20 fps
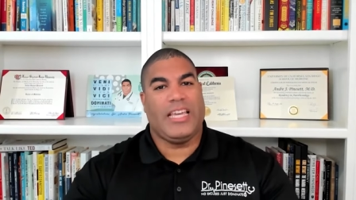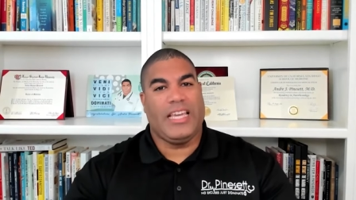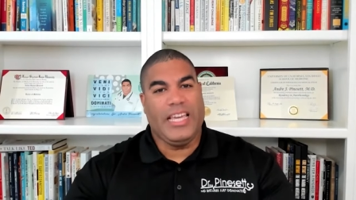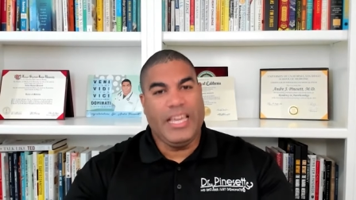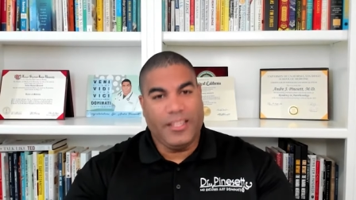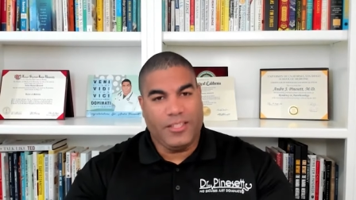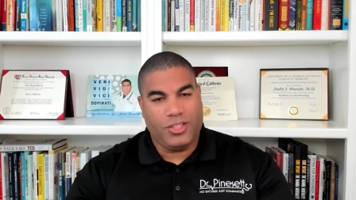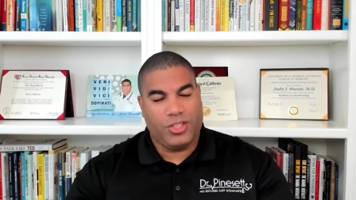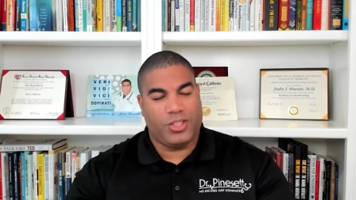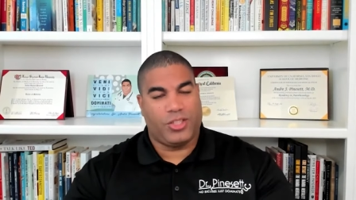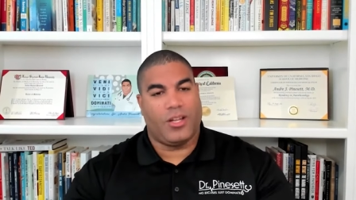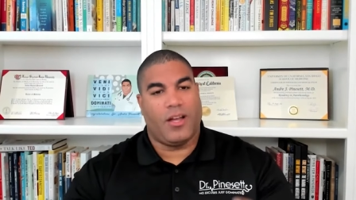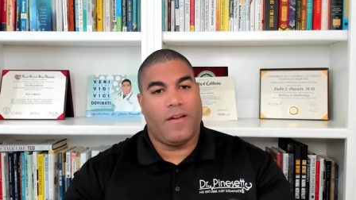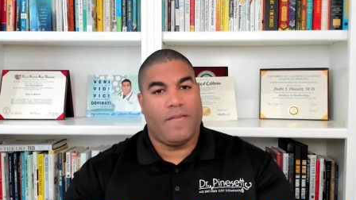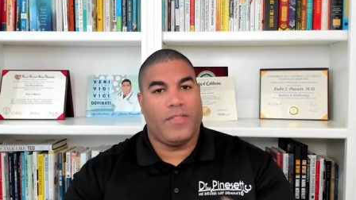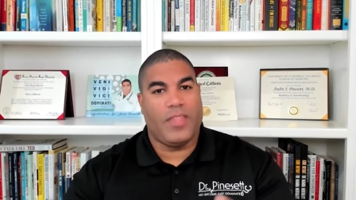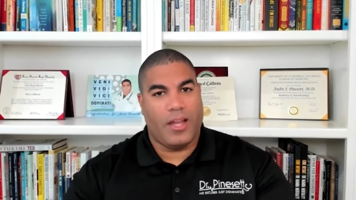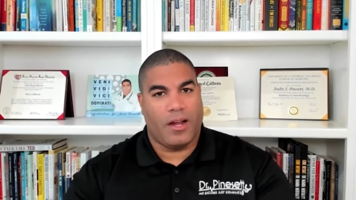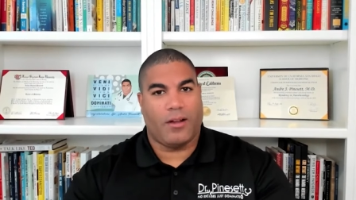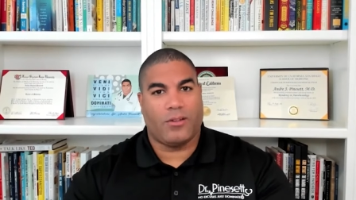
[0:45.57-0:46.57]
each
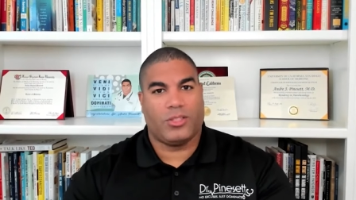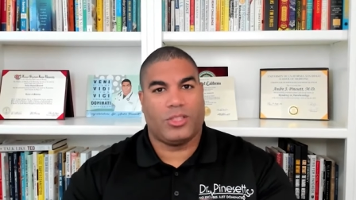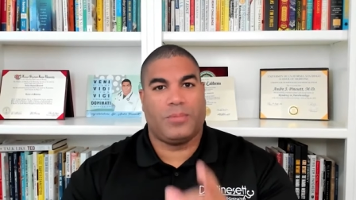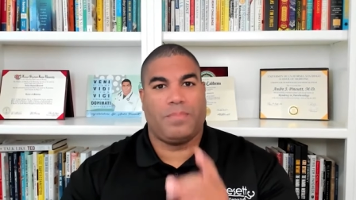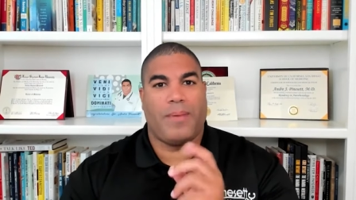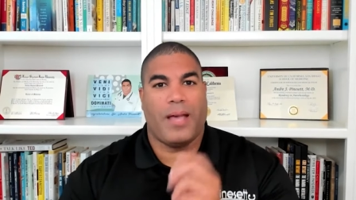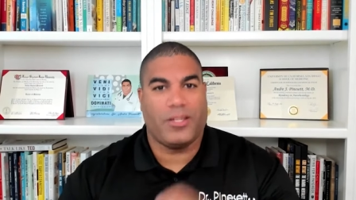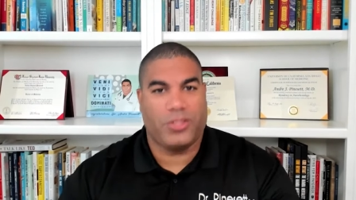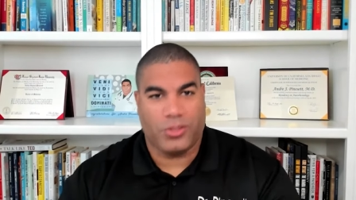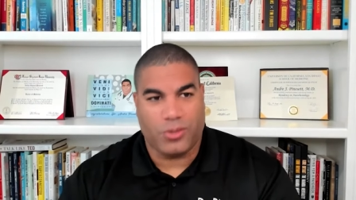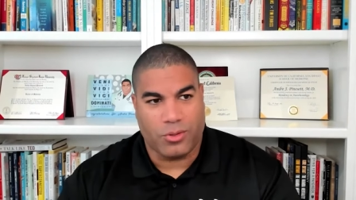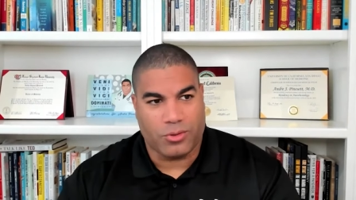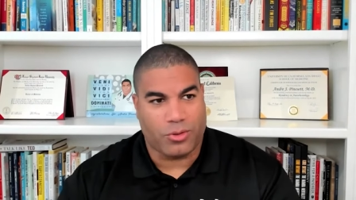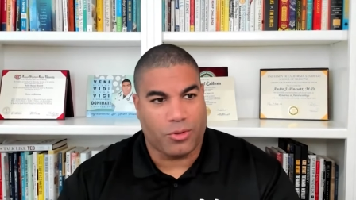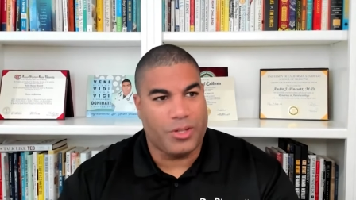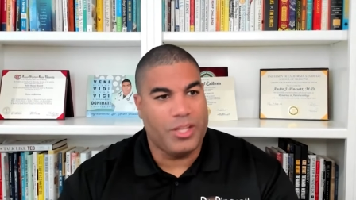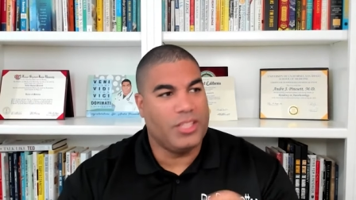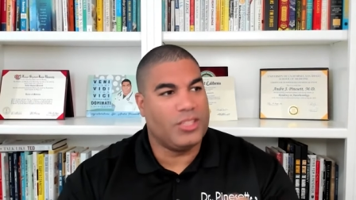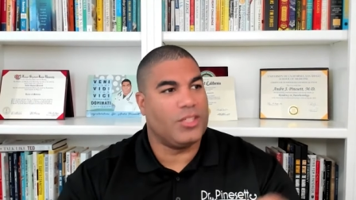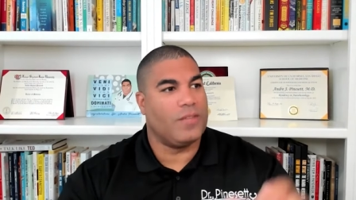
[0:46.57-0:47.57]
of their specials
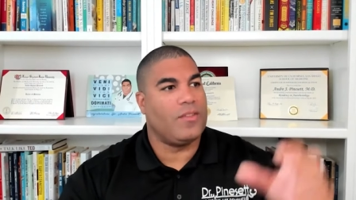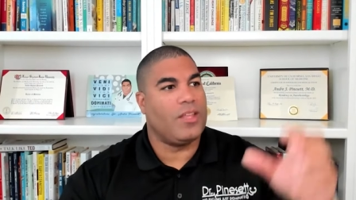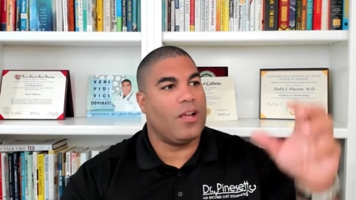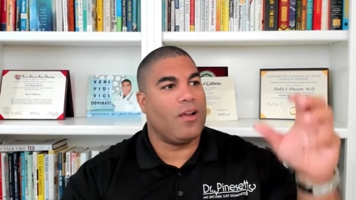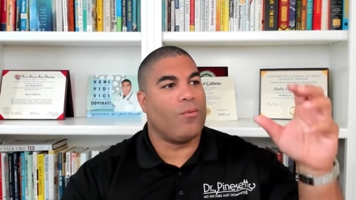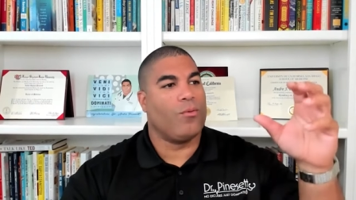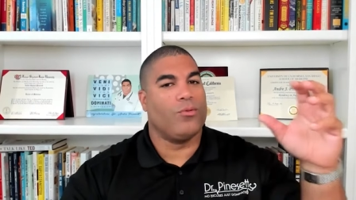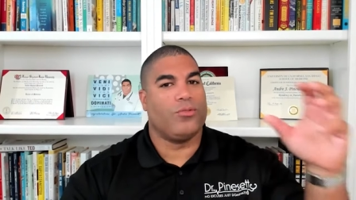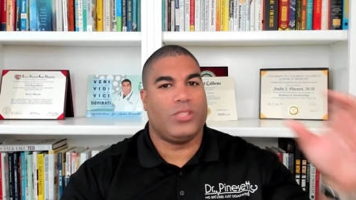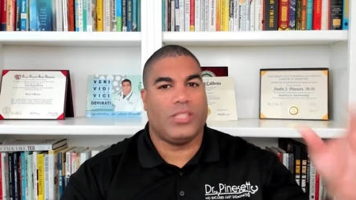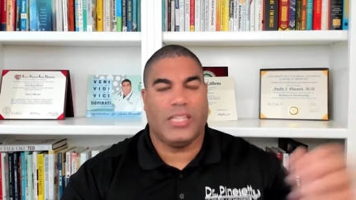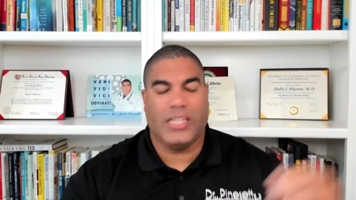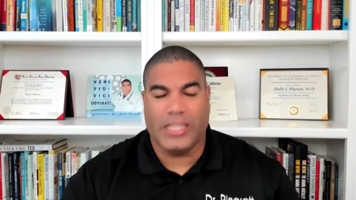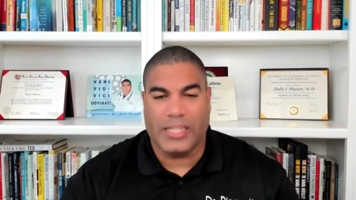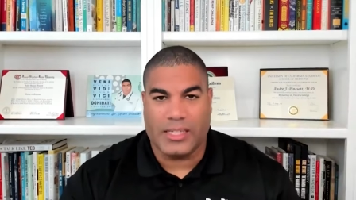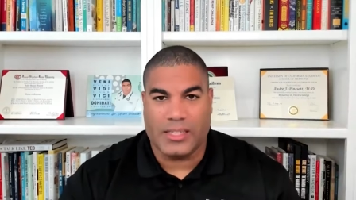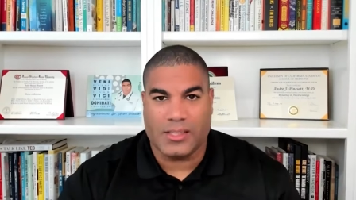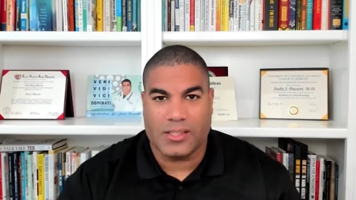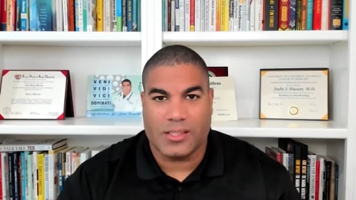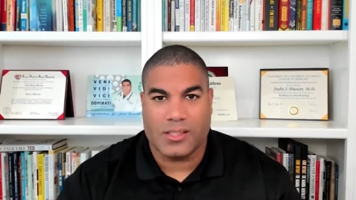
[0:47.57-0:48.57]
or each of their
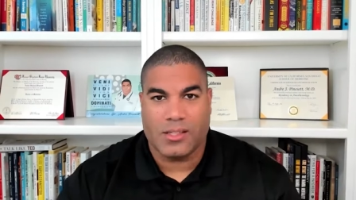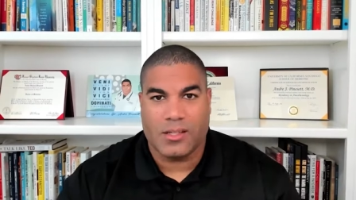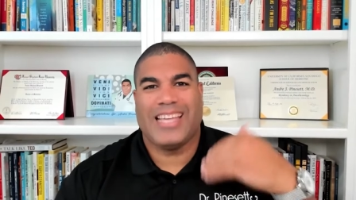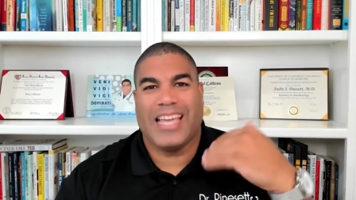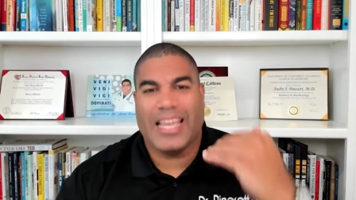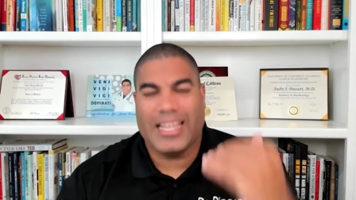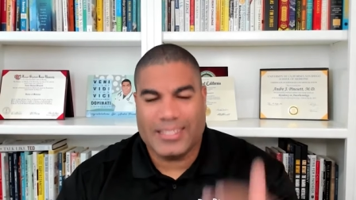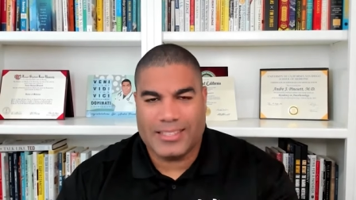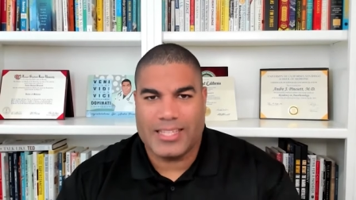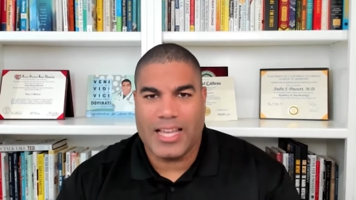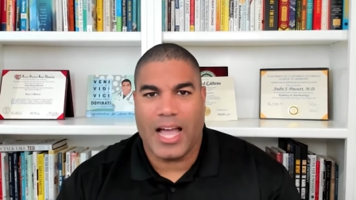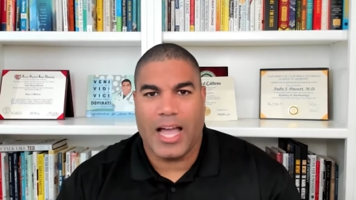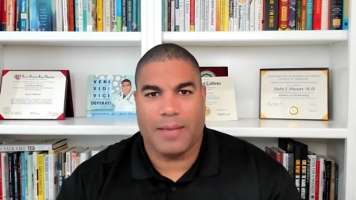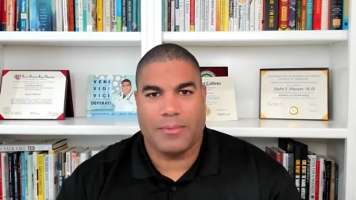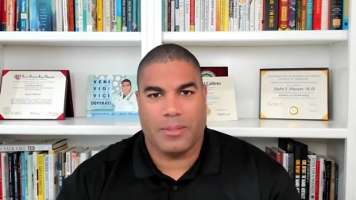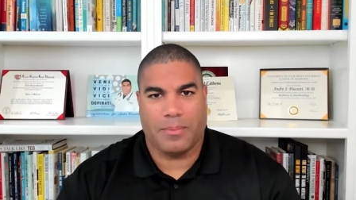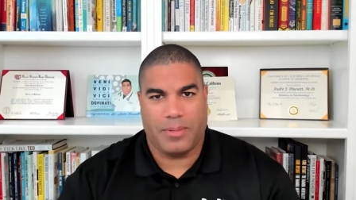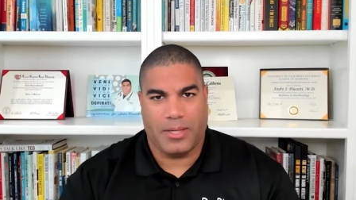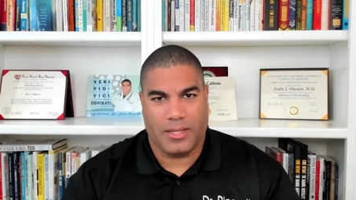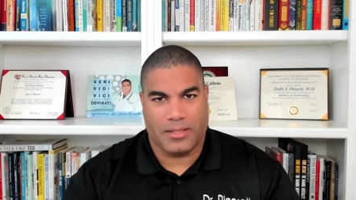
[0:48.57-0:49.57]
routines 10
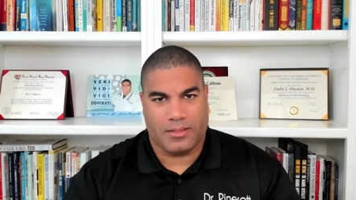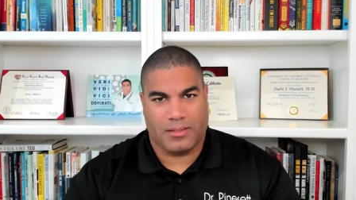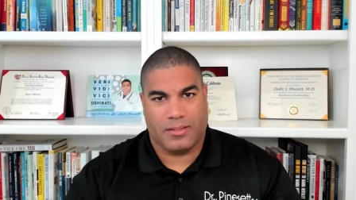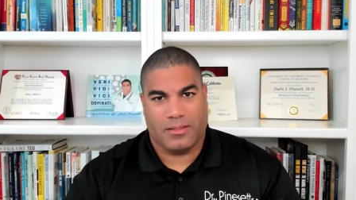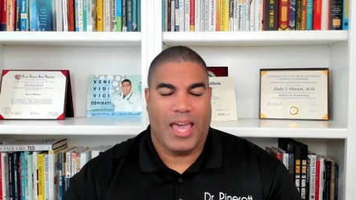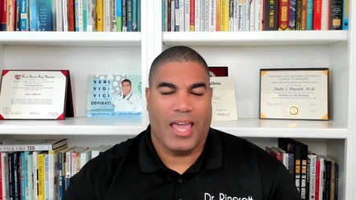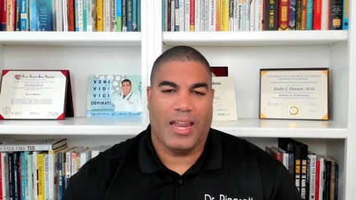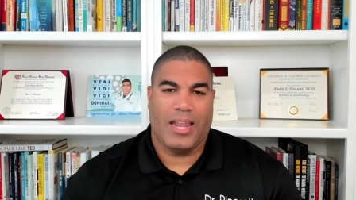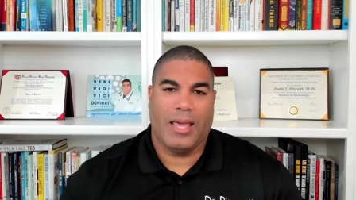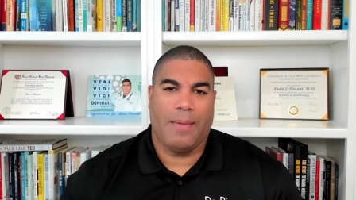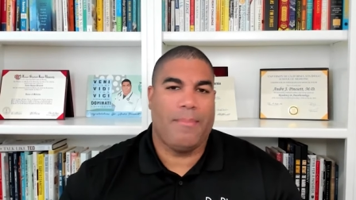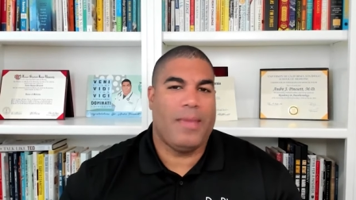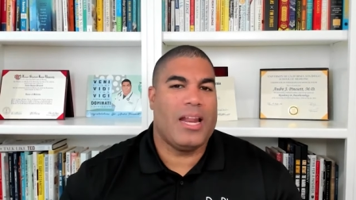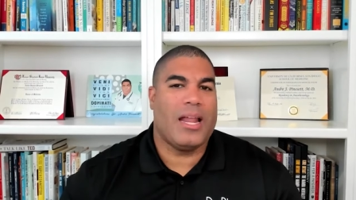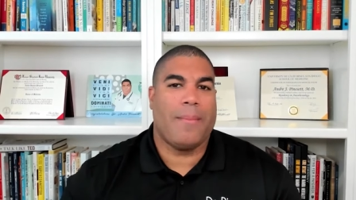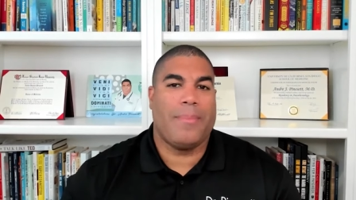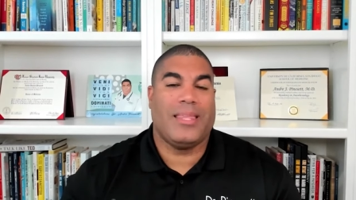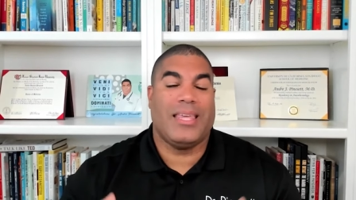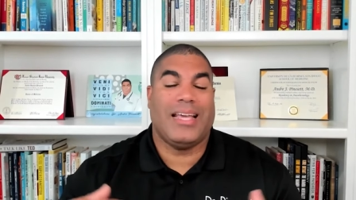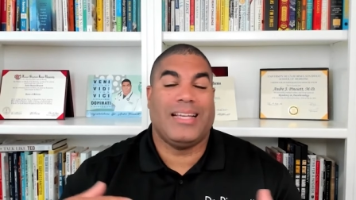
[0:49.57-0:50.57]
times a piece. And it may
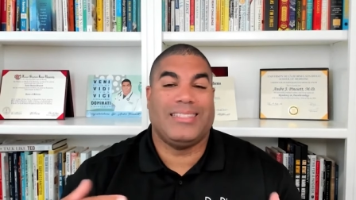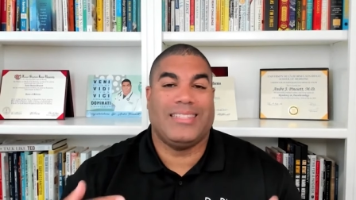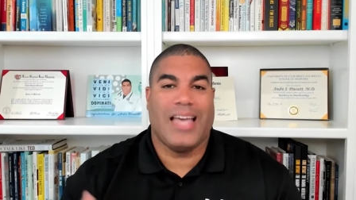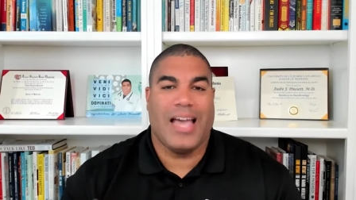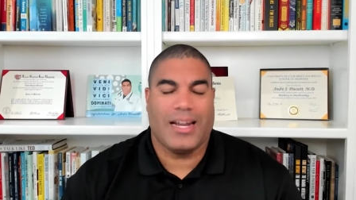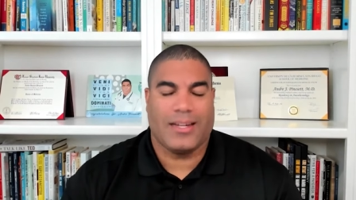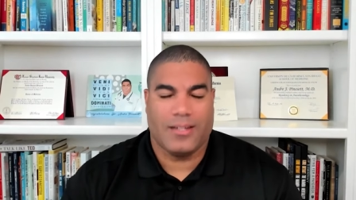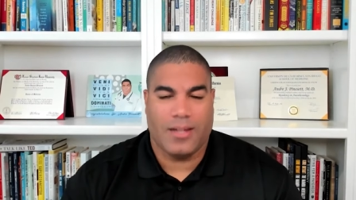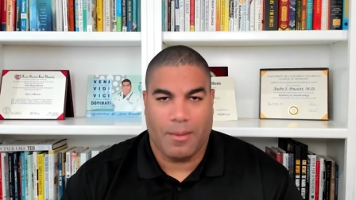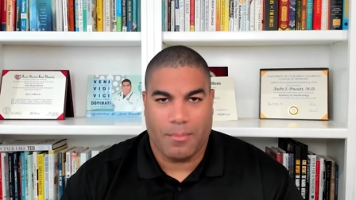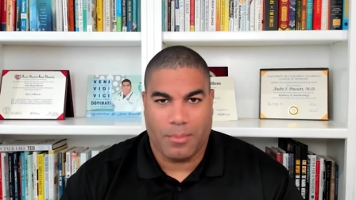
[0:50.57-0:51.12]
not be the exact